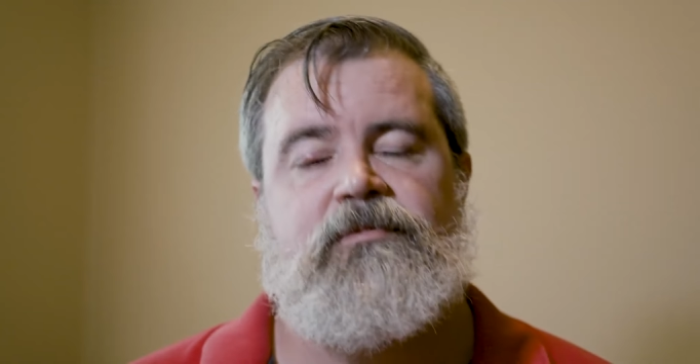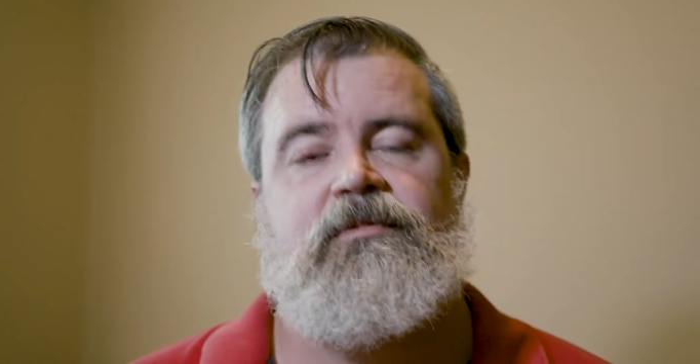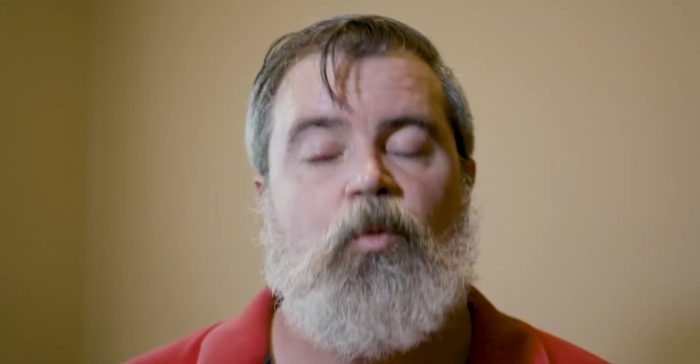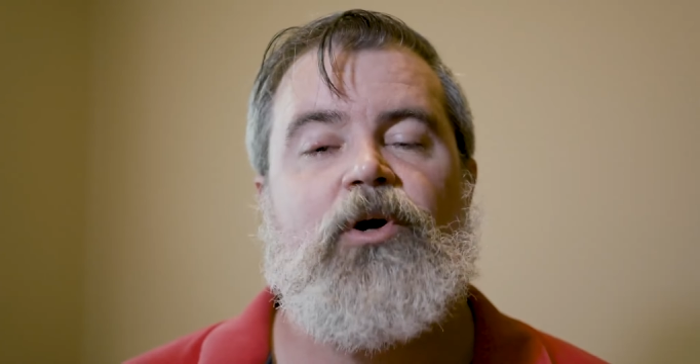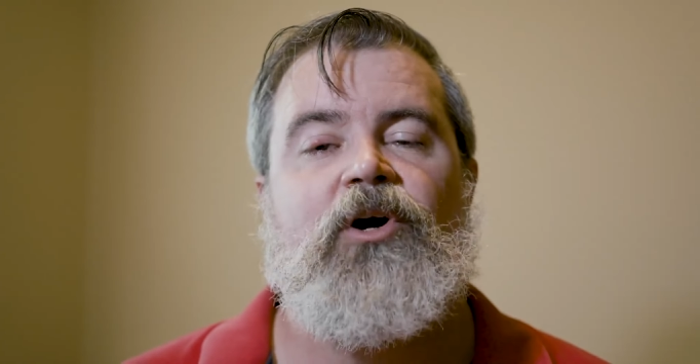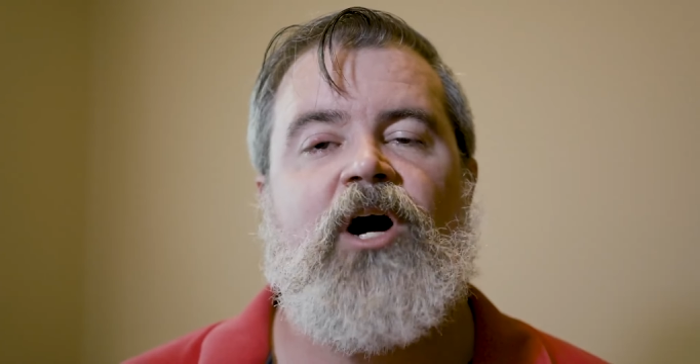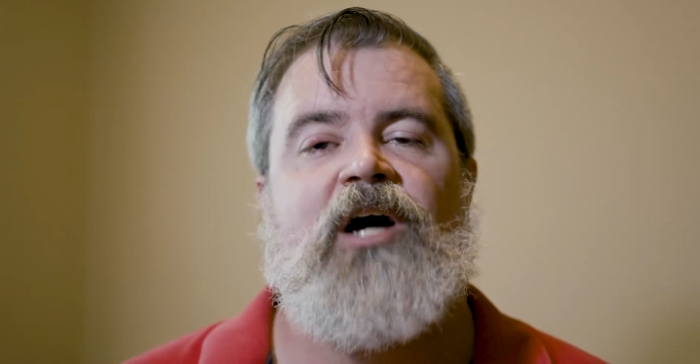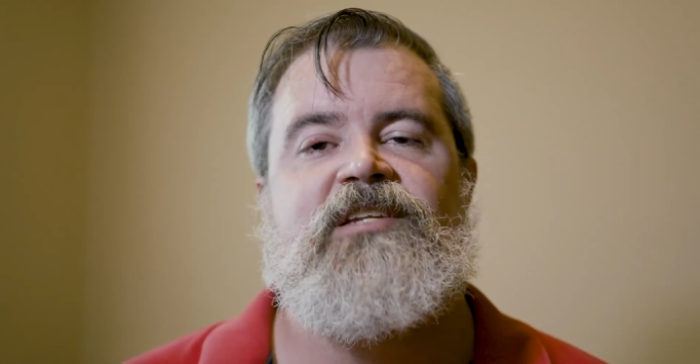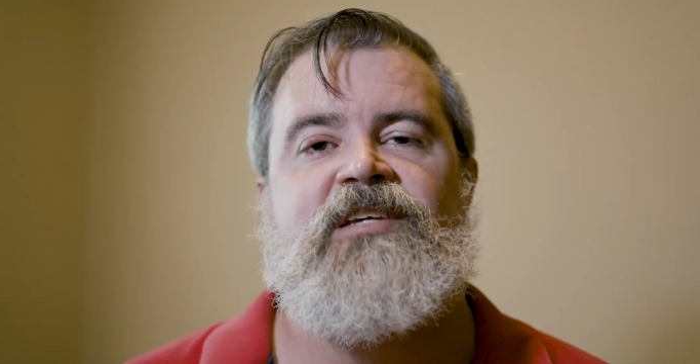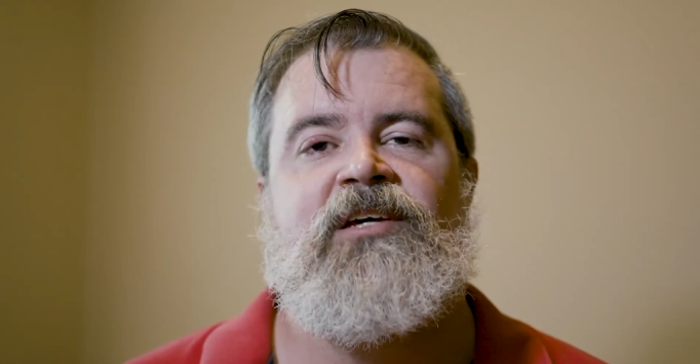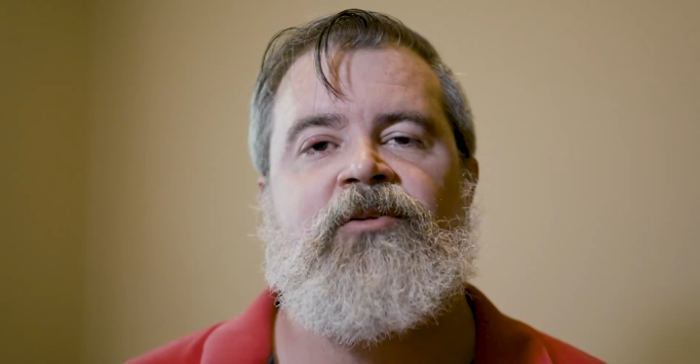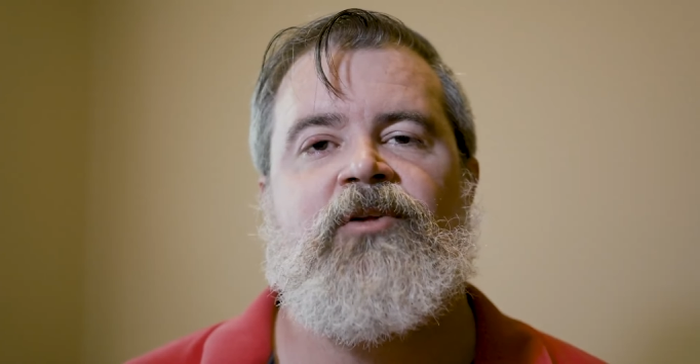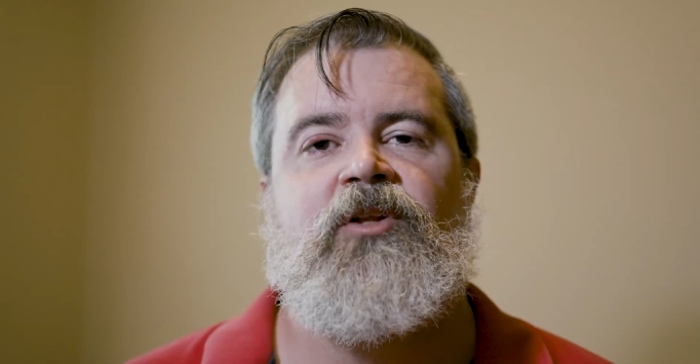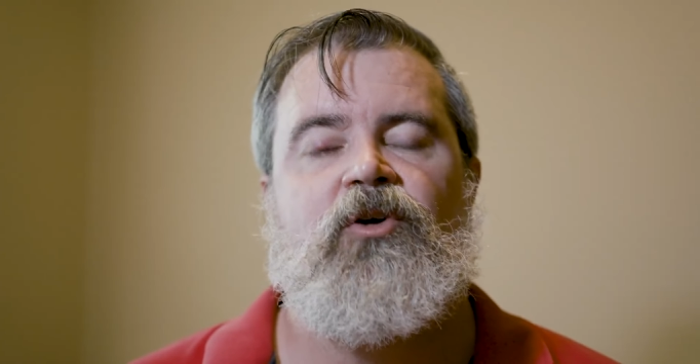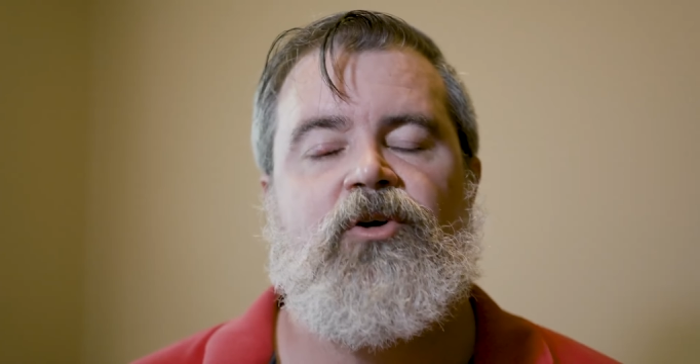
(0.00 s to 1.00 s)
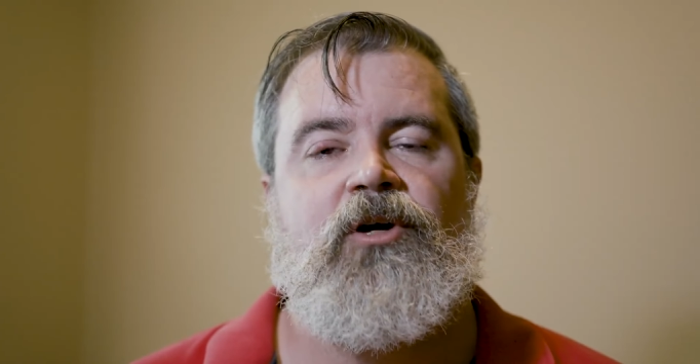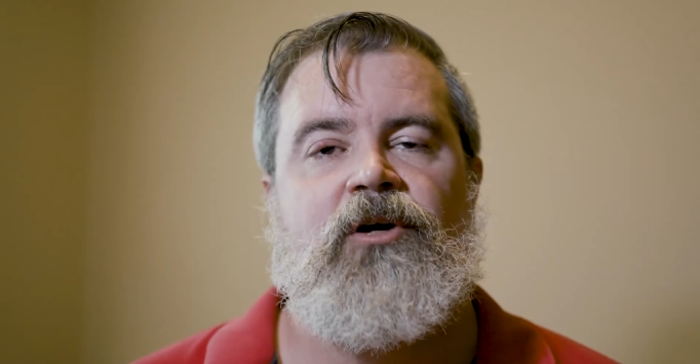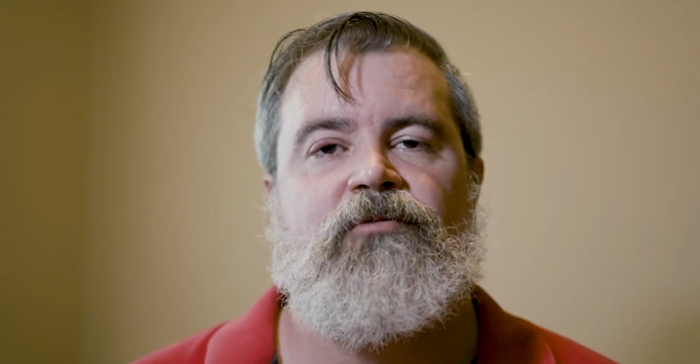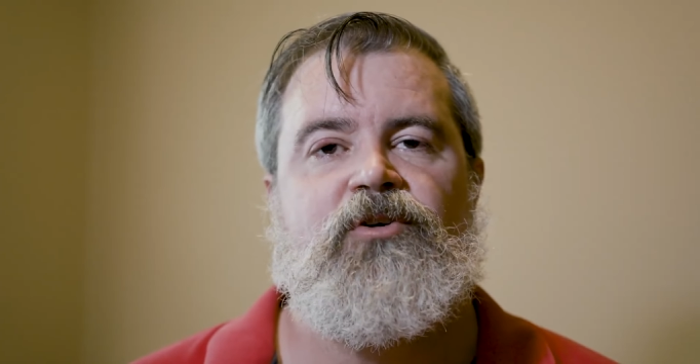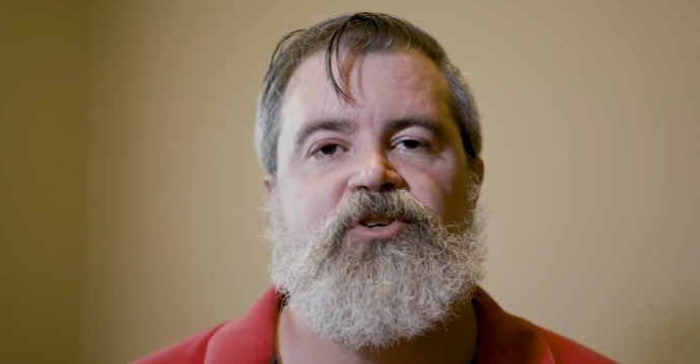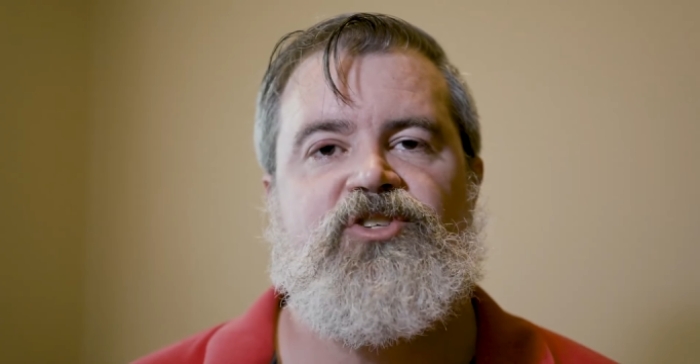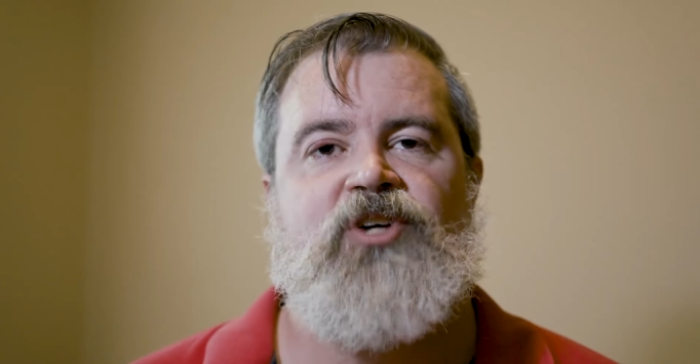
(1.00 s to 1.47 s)
We're ideally looking
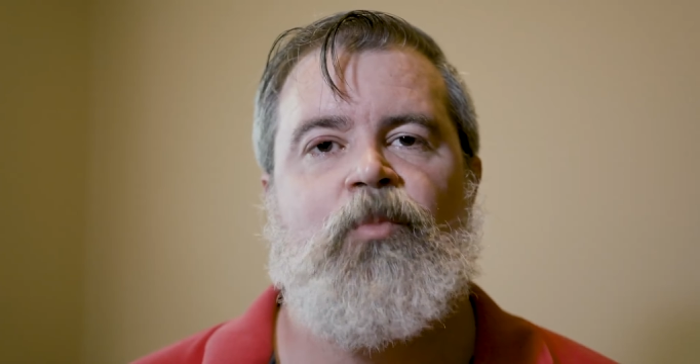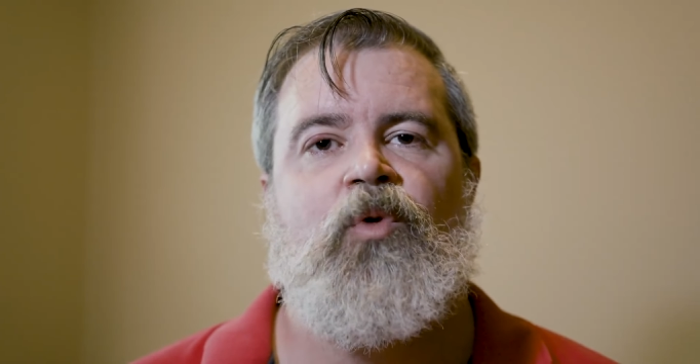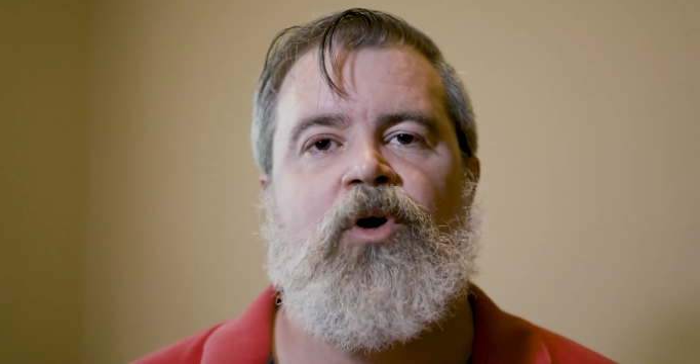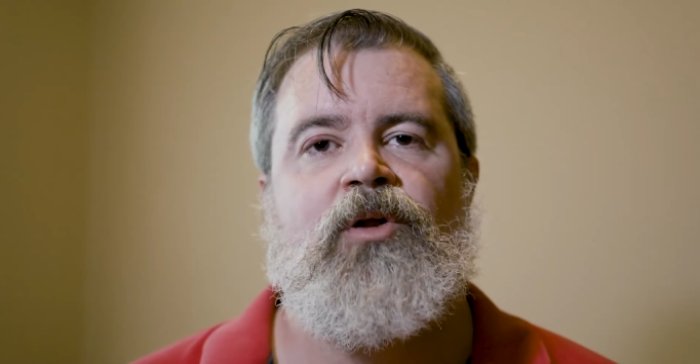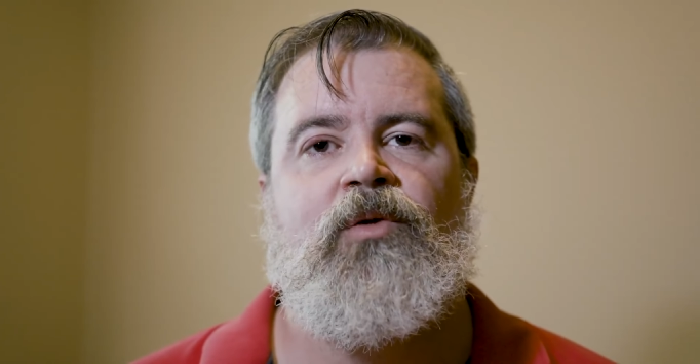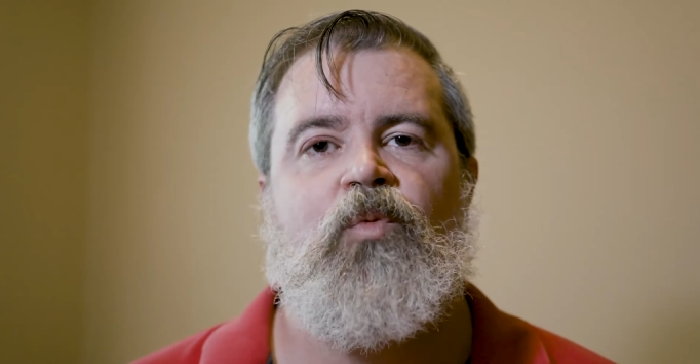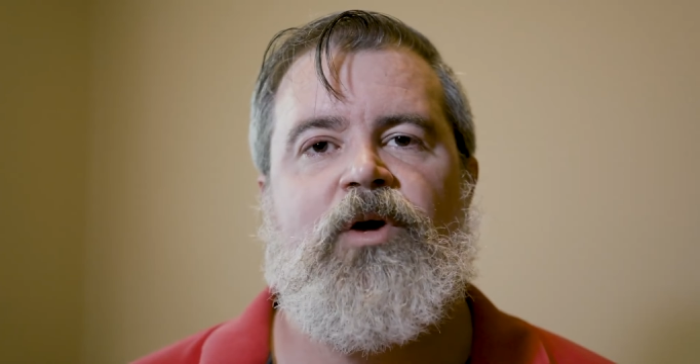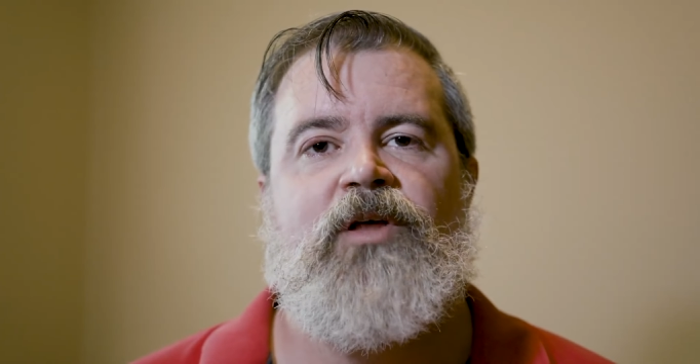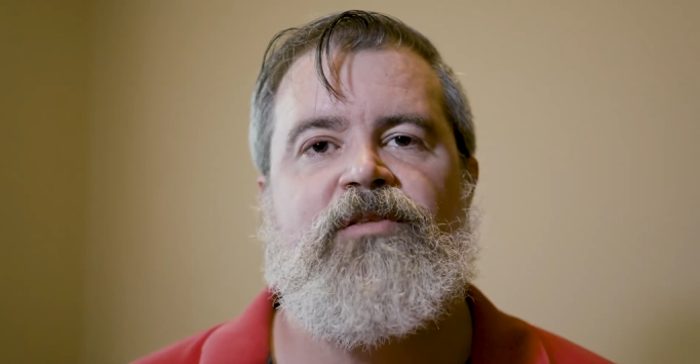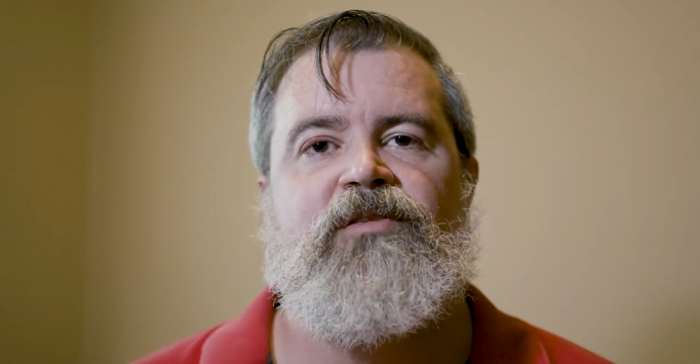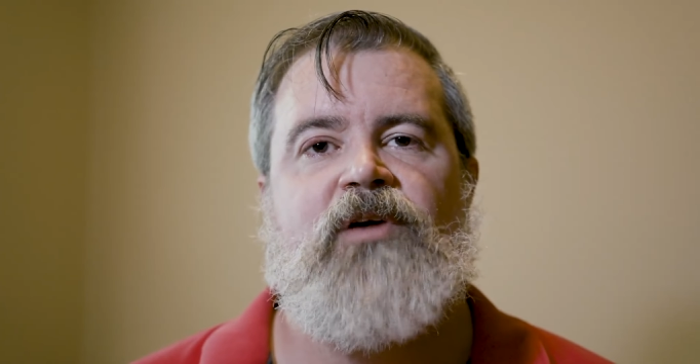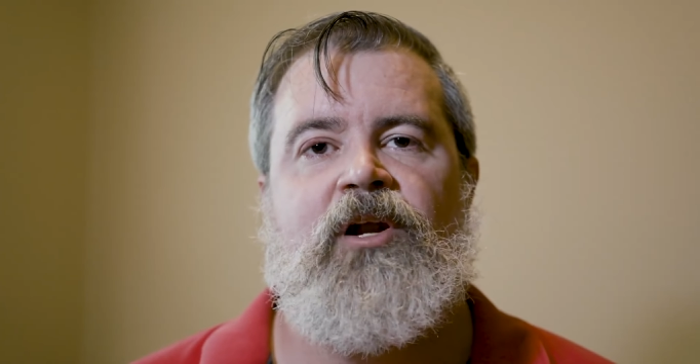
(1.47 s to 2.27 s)
for someone with